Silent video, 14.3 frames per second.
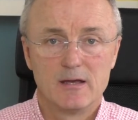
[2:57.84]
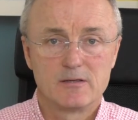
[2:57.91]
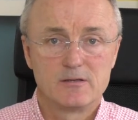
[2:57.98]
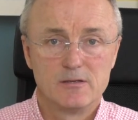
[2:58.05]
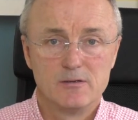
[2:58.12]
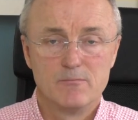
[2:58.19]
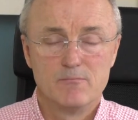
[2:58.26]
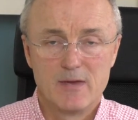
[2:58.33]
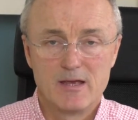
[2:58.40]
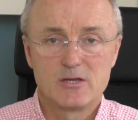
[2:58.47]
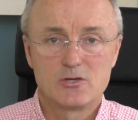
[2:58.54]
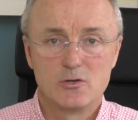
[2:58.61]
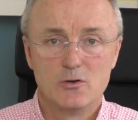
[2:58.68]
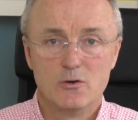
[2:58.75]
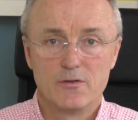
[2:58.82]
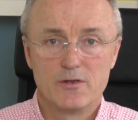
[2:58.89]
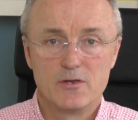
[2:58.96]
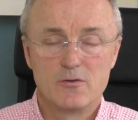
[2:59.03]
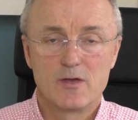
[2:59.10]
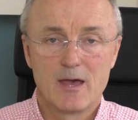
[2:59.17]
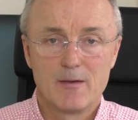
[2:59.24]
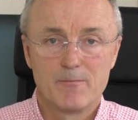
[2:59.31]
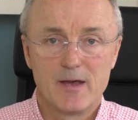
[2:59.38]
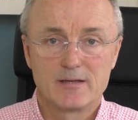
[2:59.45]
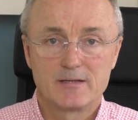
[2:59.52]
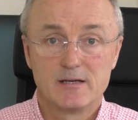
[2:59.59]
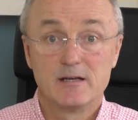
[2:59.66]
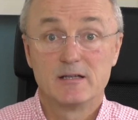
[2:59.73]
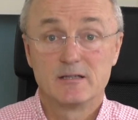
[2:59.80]
to make sure that you get
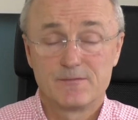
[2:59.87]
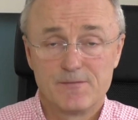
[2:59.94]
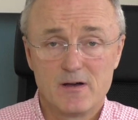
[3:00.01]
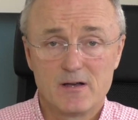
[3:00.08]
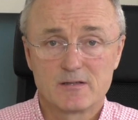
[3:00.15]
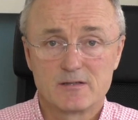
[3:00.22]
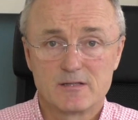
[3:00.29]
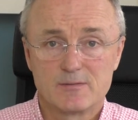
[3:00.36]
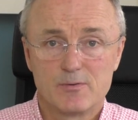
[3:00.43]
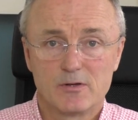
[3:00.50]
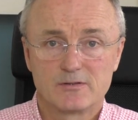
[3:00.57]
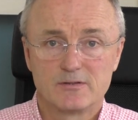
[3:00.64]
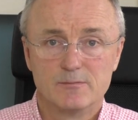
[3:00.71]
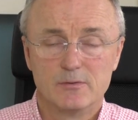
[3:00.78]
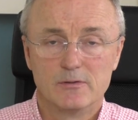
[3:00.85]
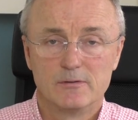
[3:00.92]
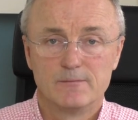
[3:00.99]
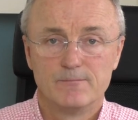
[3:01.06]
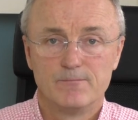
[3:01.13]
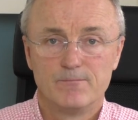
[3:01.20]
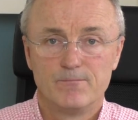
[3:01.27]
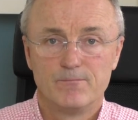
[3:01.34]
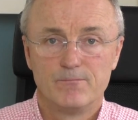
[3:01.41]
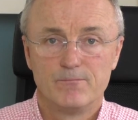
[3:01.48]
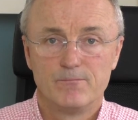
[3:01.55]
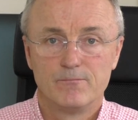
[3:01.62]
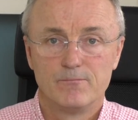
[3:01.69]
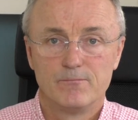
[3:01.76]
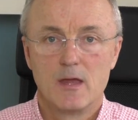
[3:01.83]
better as fast as possible.
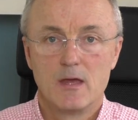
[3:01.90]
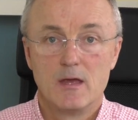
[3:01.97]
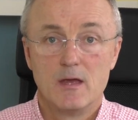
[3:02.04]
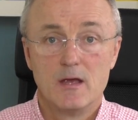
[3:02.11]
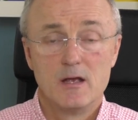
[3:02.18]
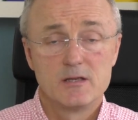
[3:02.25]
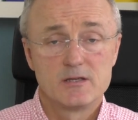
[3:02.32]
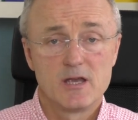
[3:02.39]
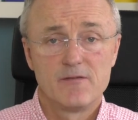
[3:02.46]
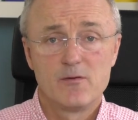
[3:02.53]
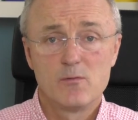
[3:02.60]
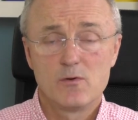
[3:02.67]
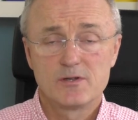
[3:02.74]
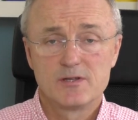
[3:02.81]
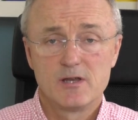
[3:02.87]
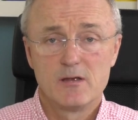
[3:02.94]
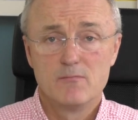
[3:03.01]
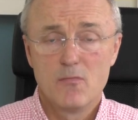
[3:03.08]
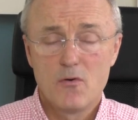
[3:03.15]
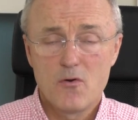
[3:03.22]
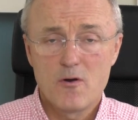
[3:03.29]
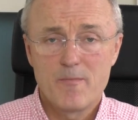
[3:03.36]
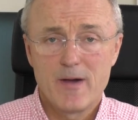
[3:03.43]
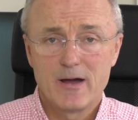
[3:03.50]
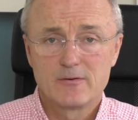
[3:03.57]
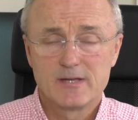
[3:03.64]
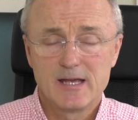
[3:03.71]
So if you want to know more about